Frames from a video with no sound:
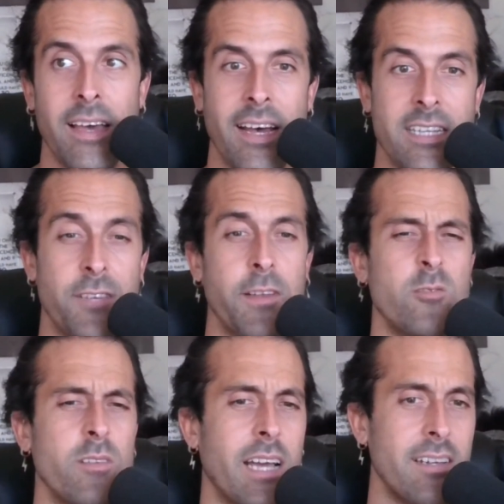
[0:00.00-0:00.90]
That's it for
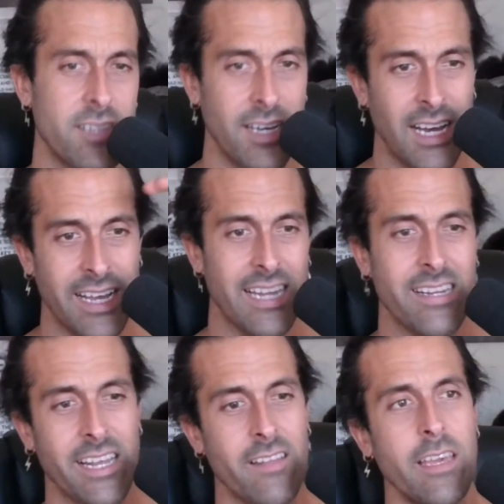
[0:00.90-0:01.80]
this one, guys. Again,
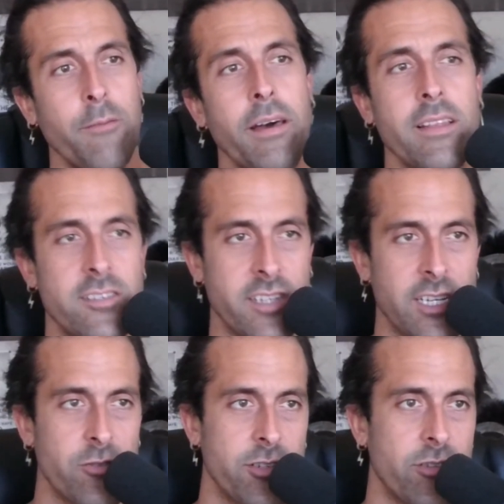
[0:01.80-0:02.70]
get on the email list,
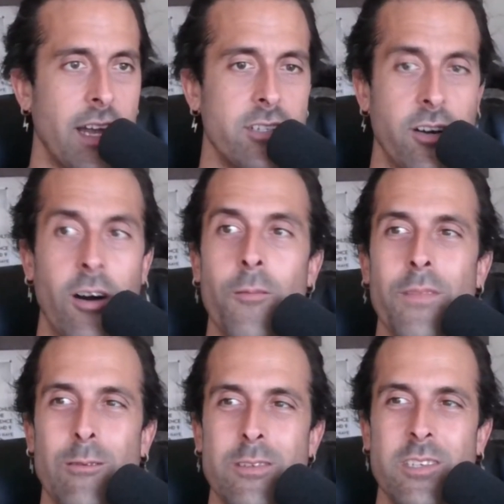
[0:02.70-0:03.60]
schedule your strategy call,
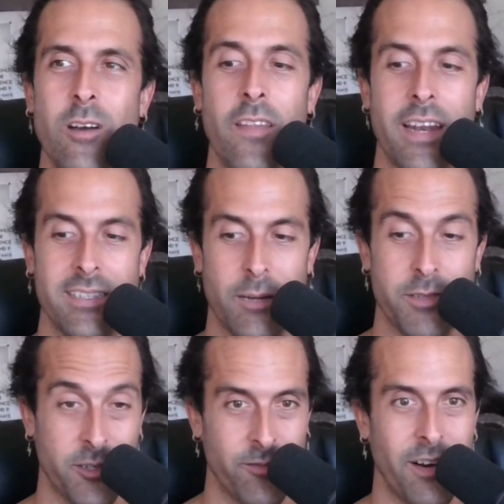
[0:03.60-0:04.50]
and we'll see you on the next
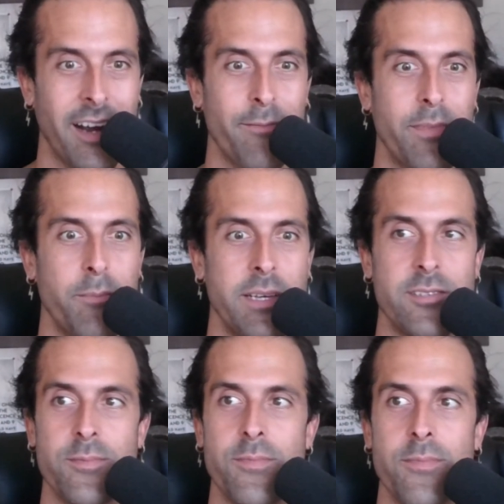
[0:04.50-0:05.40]
episode. All right. Peace.